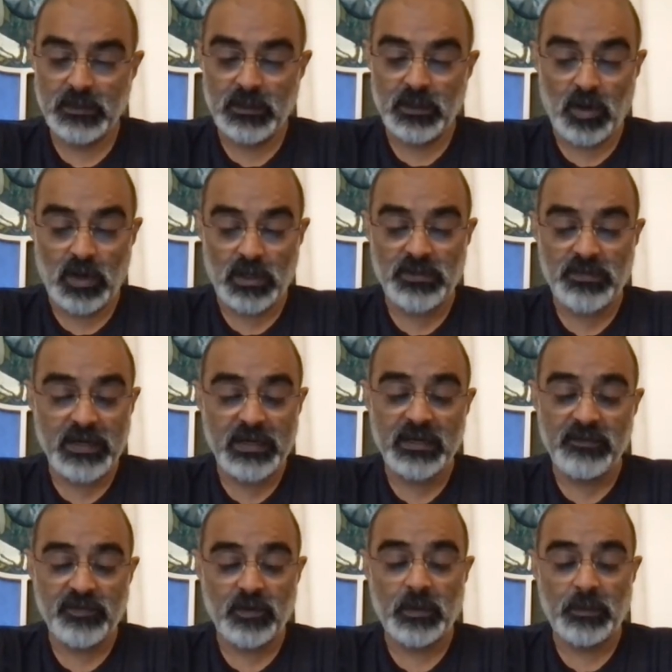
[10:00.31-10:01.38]
Not drinking
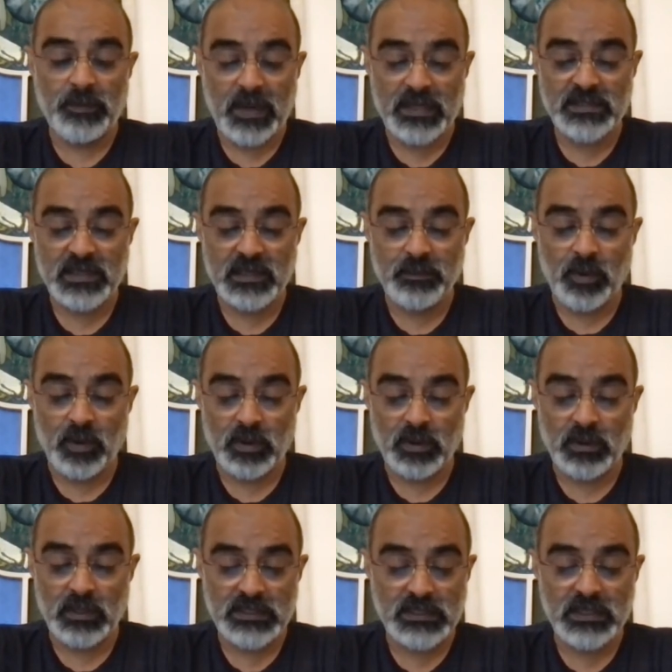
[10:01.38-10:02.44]
from a plastic
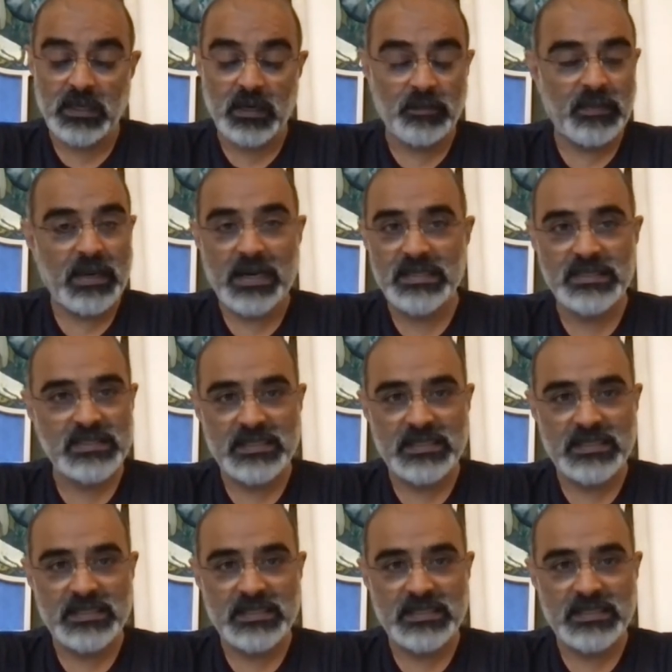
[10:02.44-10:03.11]
bottle doesn't come as